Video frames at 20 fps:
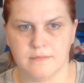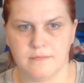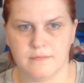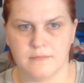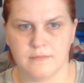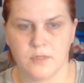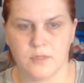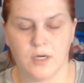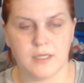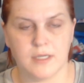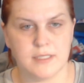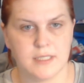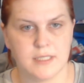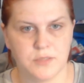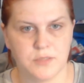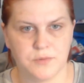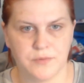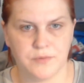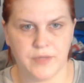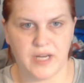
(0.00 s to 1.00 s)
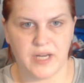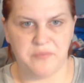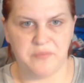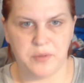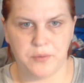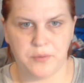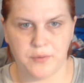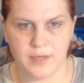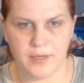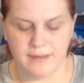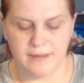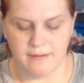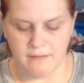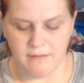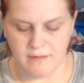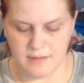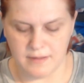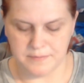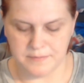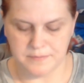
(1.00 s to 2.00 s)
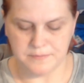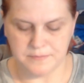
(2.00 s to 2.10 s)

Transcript: cross stitch that I've been working on.